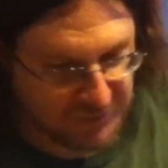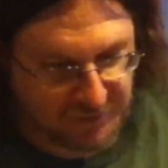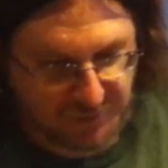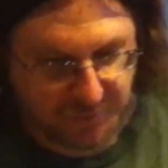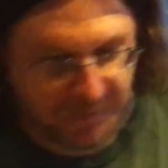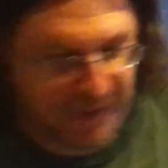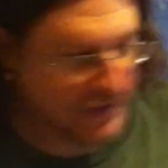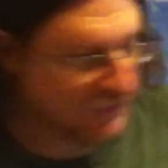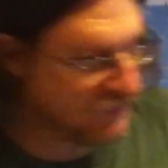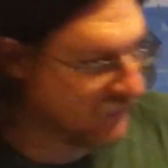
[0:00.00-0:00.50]

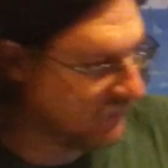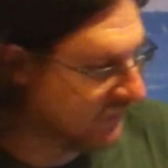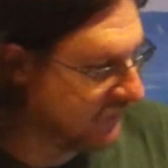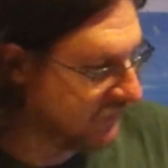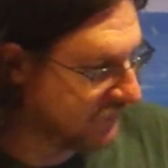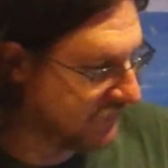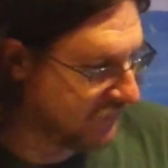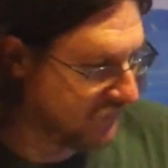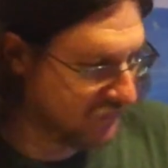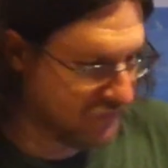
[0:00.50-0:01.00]
imagine
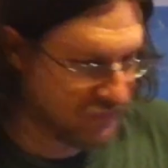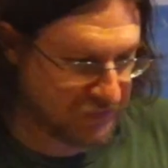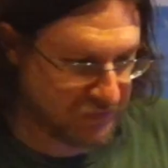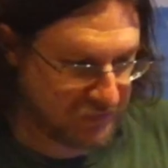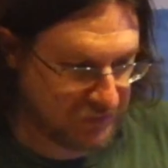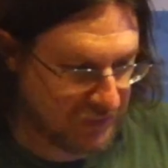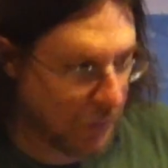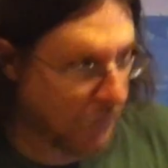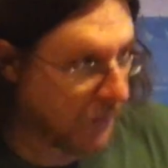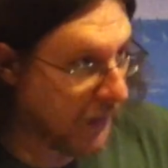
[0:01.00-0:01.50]
this
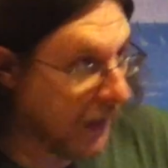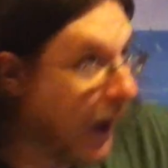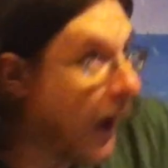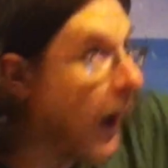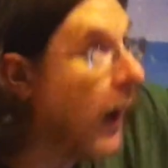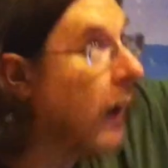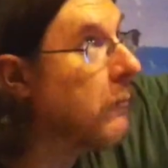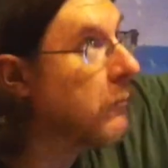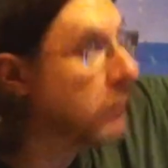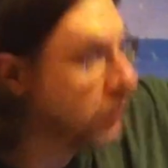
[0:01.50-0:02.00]
is going
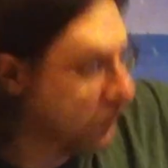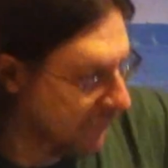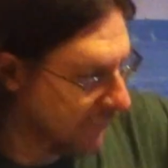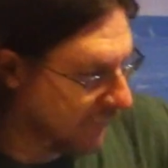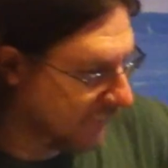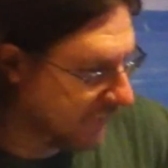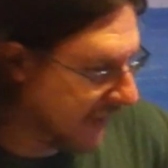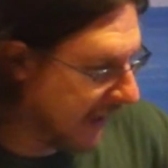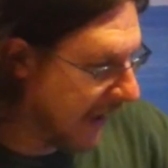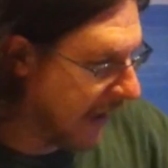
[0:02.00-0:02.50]
up
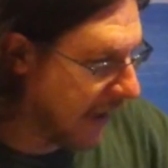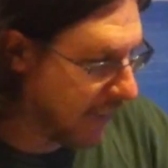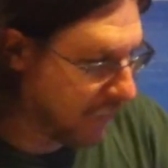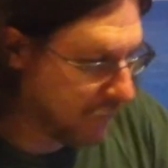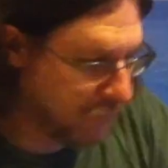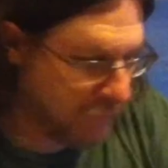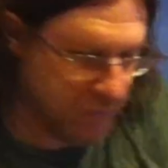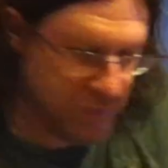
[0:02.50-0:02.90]
or down,